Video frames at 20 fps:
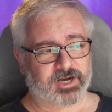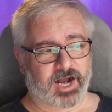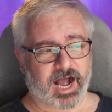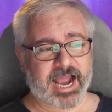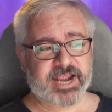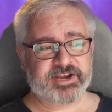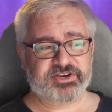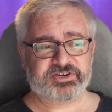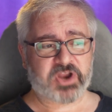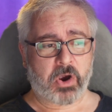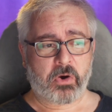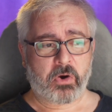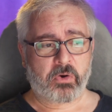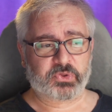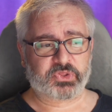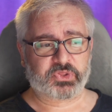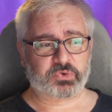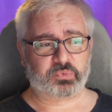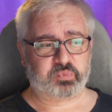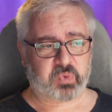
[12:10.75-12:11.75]
I
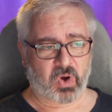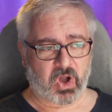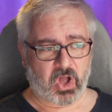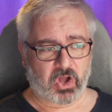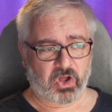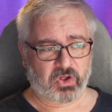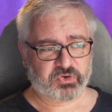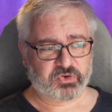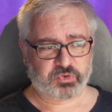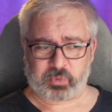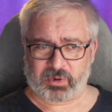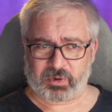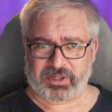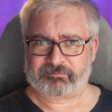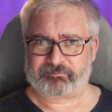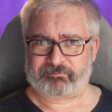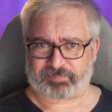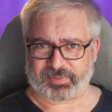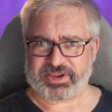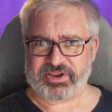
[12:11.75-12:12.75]
know the world
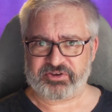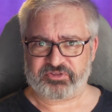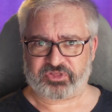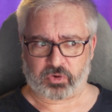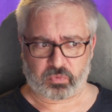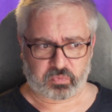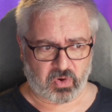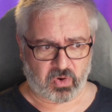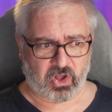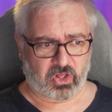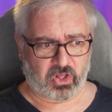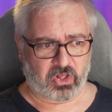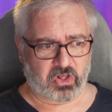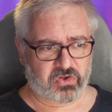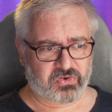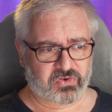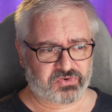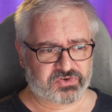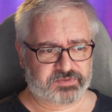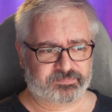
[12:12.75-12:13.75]
will be the
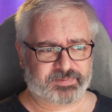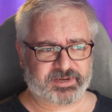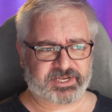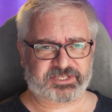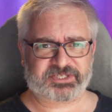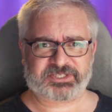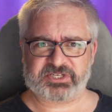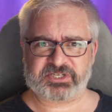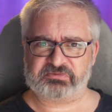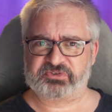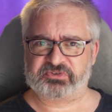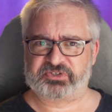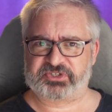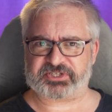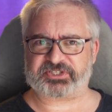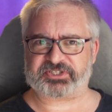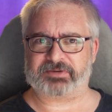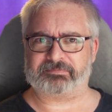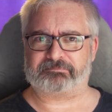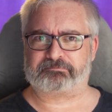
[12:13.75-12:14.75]
world, but it's still
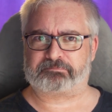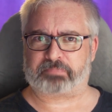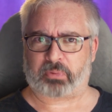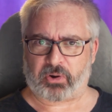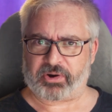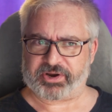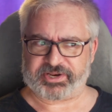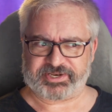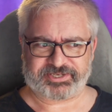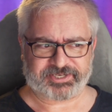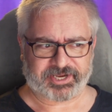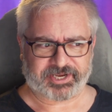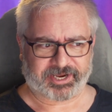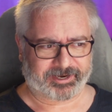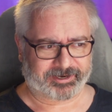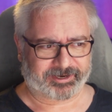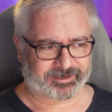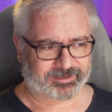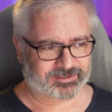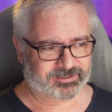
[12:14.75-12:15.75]

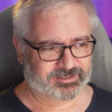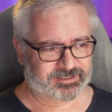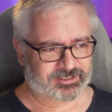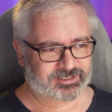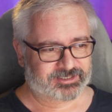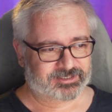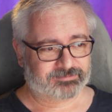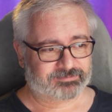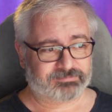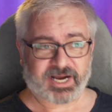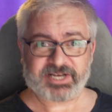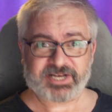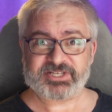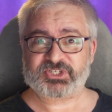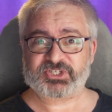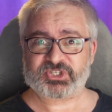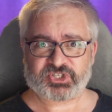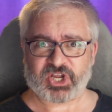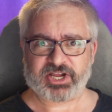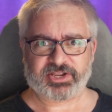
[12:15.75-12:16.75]
disappointing. My
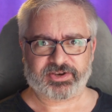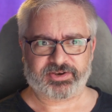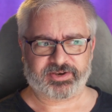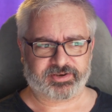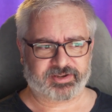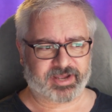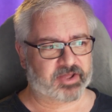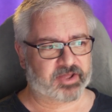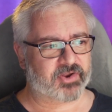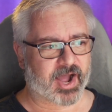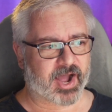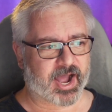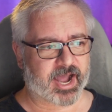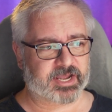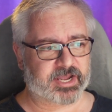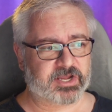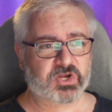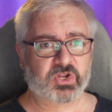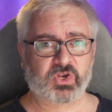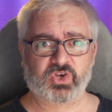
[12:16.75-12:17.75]
son and
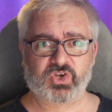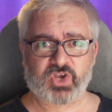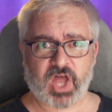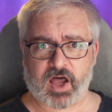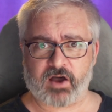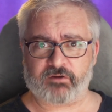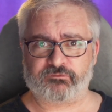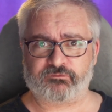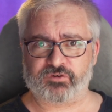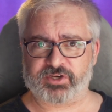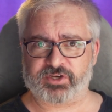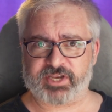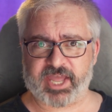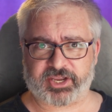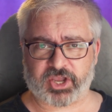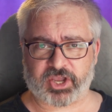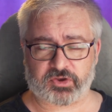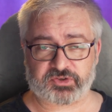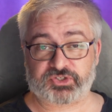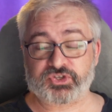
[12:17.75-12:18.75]
I love
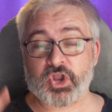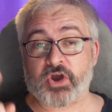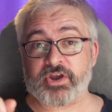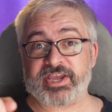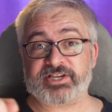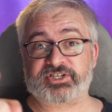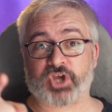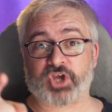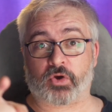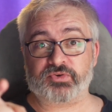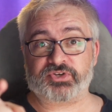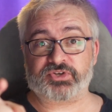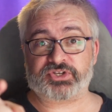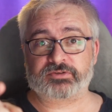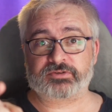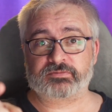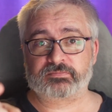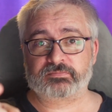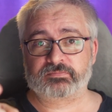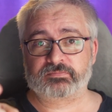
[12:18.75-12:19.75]
Legos. No, you don't.